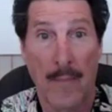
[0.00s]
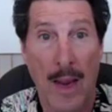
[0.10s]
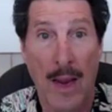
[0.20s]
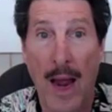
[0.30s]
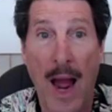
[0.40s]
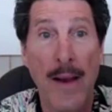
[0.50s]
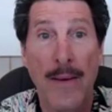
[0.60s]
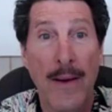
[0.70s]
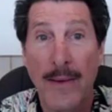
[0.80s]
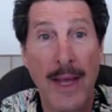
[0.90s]
Right?
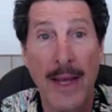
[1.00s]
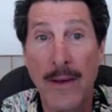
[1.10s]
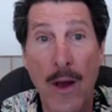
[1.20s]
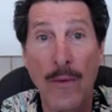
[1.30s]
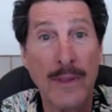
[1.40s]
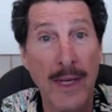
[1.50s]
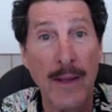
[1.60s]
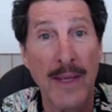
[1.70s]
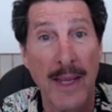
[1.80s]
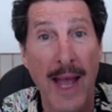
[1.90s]
Yeah, no,
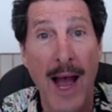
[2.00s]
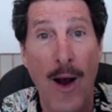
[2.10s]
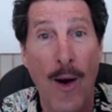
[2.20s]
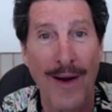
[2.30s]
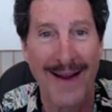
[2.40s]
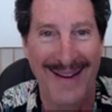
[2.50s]
uh, how?